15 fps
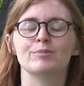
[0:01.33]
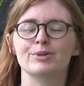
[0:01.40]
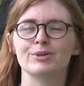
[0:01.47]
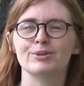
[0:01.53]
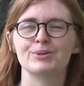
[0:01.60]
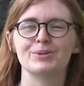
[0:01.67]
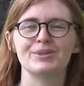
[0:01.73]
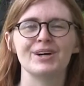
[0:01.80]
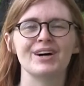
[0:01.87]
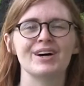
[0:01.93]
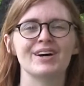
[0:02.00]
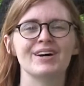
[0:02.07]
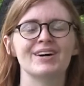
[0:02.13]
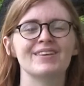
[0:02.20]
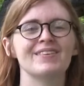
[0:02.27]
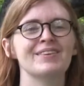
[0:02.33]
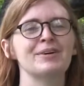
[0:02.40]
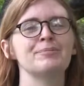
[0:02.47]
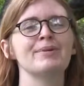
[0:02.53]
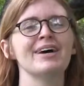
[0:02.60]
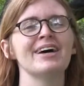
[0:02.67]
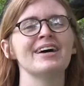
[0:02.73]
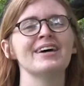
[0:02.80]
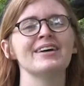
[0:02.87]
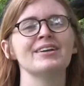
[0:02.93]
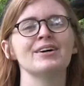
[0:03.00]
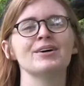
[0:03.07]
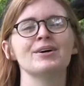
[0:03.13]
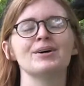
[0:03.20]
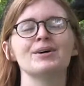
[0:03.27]
Moon on the
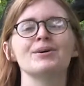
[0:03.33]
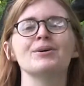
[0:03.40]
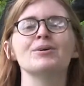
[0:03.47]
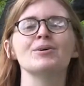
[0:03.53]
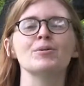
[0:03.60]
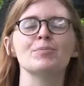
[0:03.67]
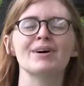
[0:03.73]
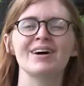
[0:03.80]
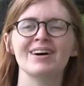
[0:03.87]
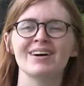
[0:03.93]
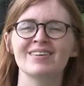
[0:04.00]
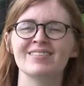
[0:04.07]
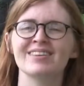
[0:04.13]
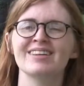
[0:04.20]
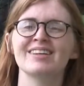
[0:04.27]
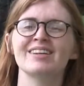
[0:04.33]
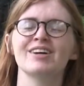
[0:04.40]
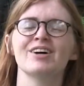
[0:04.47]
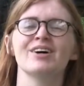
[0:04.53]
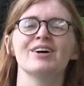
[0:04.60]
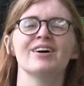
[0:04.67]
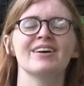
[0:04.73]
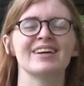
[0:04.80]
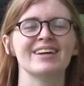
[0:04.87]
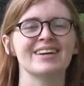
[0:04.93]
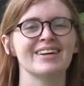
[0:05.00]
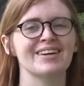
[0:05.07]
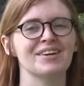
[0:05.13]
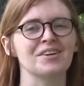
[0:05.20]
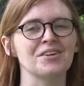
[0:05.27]
meadow, bugs in our
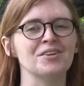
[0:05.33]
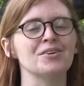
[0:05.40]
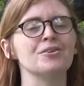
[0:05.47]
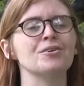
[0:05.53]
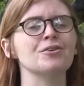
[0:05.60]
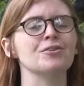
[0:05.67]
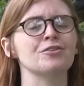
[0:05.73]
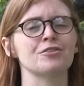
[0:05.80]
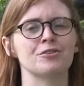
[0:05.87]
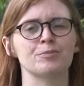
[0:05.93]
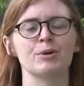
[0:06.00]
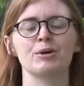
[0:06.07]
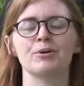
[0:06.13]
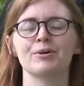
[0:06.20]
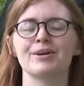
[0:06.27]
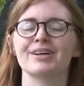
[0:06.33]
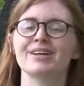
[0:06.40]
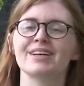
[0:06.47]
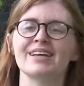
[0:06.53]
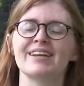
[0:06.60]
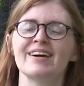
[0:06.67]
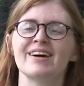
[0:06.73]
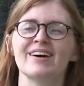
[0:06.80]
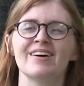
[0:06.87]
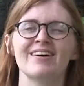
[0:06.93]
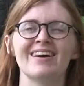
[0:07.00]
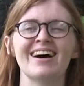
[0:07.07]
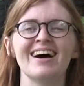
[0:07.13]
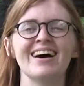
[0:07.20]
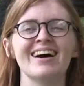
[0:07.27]
ears, smoke in
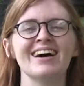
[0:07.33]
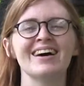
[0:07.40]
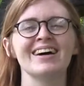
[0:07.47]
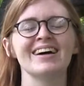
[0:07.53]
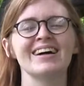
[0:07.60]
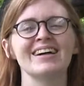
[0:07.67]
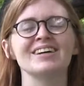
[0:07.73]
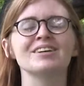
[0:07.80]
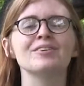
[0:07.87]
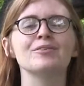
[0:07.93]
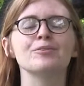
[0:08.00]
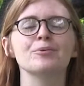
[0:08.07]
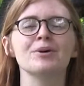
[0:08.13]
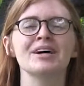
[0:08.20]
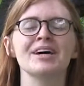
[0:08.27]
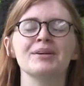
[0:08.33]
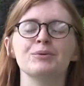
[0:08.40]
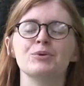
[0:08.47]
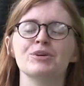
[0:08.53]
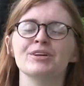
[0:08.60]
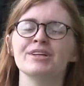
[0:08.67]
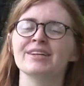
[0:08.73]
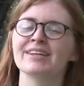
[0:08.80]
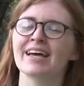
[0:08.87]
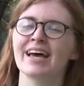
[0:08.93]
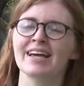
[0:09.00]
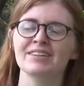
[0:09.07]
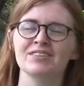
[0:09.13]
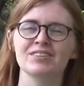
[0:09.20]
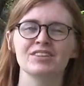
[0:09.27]
our eyes, wet wood
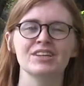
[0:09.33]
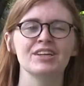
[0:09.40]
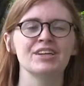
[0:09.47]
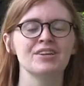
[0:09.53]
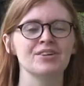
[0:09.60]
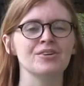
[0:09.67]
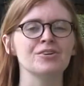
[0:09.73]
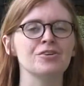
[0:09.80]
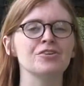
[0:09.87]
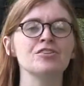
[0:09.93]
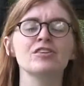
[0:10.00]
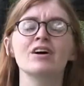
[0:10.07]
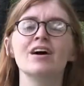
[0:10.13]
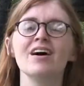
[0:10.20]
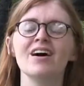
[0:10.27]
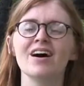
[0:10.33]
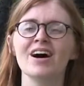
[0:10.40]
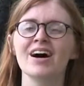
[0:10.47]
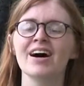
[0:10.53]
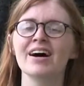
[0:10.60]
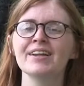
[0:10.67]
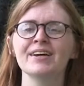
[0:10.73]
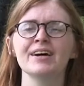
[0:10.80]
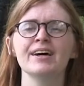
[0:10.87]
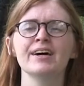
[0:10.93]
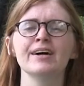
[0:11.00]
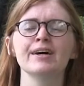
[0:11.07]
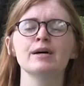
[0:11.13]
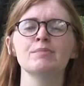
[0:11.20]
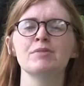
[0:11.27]
and tears. On
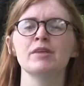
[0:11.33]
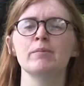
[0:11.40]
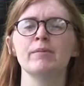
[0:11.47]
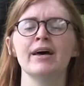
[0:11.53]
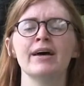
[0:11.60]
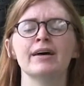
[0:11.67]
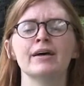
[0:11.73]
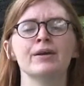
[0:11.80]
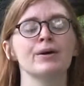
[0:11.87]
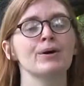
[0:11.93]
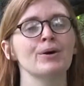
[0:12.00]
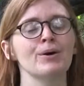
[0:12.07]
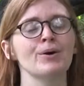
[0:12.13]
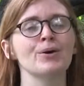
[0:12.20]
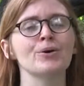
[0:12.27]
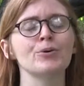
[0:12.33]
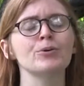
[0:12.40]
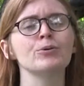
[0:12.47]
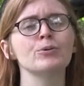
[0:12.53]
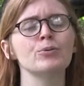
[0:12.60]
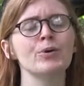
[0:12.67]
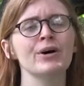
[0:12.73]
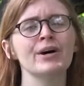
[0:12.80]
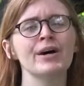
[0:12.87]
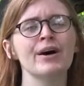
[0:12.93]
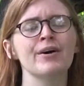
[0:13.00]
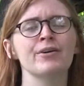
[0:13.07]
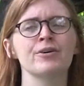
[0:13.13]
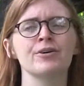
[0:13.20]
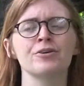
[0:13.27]
up the meadow,
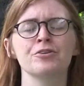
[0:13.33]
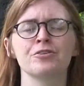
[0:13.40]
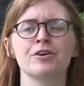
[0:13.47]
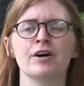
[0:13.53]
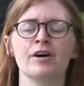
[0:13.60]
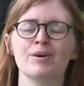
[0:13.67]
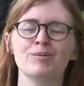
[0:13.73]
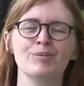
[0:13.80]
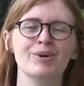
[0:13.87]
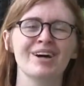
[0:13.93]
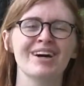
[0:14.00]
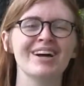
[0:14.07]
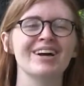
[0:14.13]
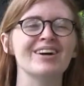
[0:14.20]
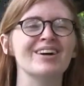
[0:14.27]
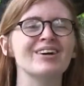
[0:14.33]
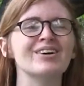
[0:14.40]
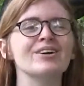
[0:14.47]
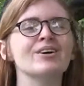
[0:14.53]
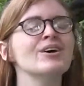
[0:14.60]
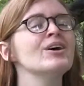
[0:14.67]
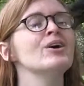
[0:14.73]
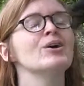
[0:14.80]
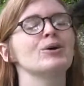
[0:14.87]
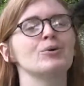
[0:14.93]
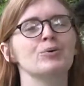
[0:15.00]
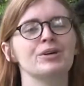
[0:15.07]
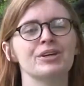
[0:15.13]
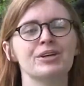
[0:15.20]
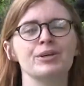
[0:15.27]
water somewhere,
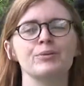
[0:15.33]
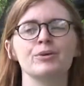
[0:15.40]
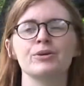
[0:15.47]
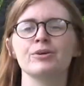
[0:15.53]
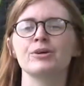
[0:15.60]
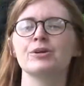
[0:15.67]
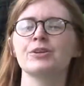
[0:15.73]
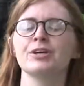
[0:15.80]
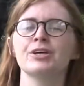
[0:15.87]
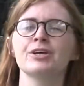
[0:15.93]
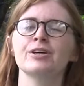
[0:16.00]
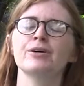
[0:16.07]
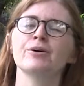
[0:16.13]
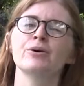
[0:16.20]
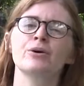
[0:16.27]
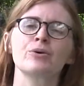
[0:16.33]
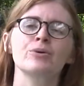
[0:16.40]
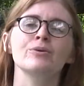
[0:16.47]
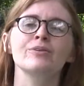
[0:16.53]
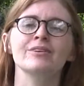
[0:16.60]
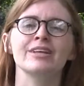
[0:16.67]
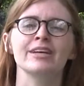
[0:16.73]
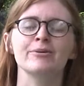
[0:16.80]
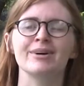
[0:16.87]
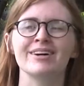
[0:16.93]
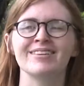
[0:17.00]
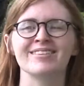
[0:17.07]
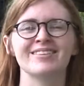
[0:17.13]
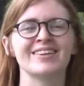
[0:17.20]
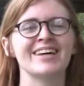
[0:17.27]
we were the only
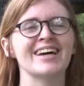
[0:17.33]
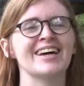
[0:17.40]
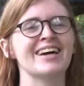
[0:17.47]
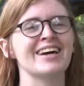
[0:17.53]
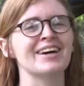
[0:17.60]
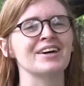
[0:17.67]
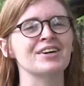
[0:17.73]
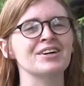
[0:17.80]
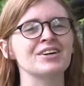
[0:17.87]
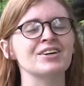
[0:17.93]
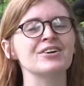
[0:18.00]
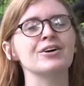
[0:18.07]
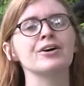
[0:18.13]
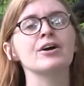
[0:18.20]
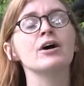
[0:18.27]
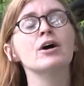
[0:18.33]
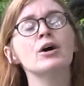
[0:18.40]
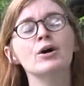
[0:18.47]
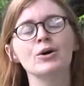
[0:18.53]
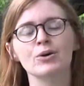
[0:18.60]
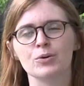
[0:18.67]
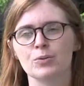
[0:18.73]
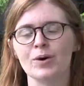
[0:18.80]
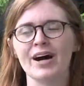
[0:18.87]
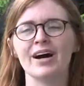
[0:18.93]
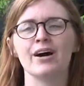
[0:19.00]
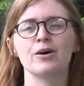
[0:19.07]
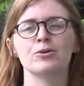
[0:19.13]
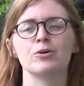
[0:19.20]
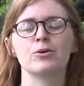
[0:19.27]
ones there.
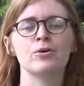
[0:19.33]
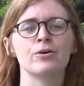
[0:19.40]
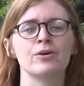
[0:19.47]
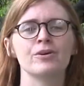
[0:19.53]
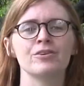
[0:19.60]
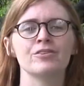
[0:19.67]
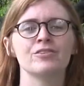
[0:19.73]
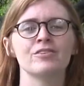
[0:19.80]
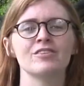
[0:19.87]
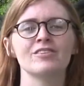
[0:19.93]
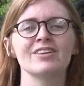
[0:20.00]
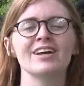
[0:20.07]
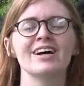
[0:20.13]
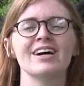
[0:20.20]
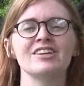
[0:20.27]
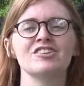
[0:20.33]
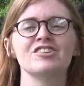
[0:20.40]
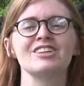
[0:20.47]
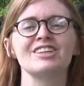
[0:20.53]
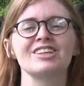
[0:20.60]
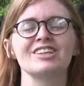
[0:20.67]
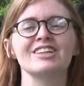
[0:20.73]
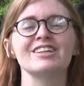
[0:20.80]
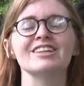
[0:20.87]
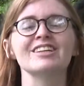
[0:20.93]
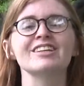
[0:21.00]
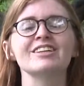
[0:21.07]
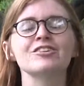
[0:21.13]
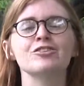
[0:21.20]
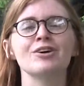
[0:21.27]
Wild horse to
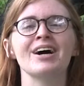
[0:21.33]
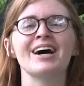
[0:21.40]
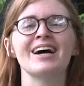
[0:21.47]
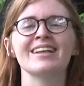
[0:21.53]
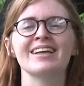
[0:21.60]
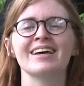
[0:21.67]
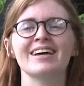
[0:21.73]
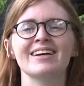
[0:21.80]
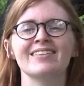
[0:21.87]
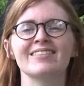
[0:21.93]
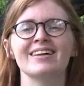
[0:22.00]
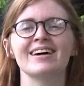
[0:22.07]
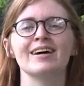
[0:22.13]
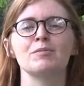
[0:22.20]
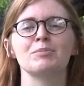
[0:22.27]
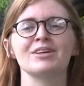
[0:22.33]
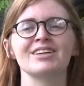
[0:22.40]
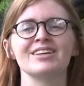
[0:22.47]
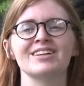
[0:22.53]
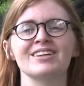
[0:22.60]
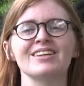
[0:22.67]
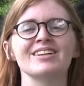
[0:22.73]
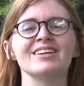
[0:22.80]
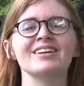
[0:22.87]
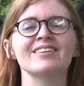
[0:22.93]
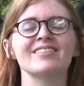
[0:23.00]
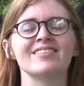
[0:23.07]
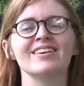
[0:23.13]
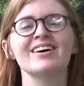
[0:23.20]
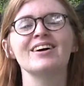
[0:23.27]
slushy, dry lakes the
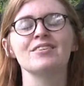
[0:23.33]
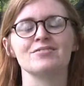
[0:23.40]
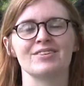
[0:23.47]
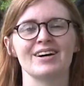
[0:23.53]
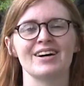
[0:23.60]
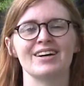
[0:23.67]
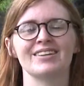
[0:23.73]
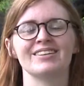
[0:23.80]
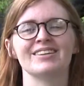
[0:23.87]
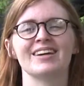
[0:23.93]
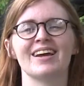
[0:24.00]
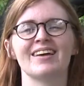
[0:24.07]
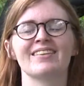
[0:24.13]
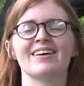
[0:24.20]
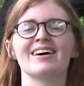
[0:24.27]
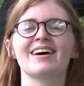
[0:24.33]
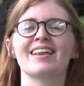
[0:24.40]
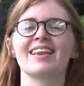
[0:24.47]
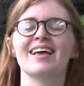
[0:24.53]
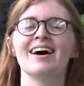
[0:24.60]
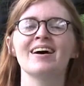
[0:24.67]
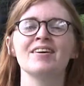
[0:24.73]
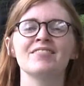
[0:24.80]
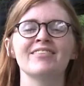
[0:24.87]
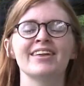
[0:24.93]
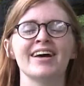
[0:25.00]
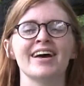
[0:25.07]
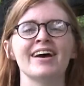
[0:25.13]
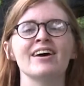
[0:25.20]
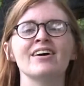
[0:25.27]
peaks, finding the love
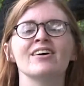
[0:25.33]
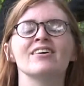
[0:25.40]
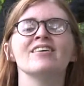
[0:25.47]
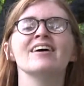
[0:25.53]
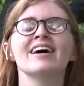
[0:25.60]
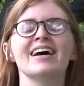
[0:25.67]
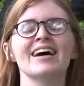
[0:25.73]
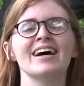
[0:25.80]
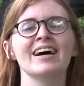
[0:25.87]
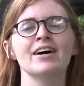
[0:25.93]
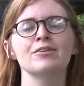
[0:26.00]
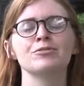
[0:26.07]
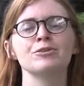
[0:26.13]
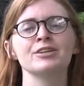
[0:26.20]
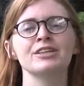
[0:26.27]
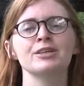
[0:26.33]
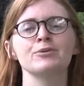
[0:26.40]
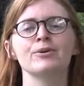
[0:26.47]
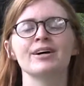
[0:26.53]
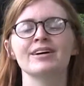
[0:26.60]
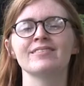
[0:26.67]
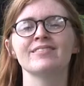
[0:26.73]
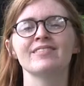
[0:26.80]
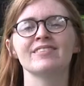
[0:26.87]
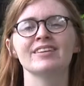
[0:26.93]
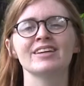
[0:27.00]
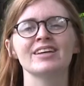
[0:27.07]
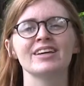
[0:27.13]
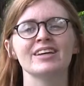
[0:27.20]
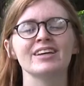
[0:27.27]
there everyone
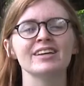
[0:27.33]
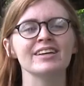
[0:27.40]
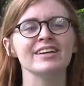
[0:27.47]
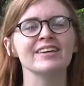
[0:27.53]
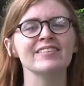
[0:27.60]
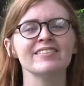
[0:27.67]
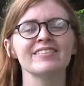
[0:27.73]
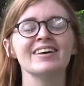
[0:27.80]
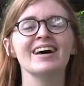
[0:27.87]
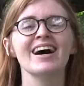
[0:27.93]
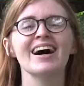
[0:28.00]
seeks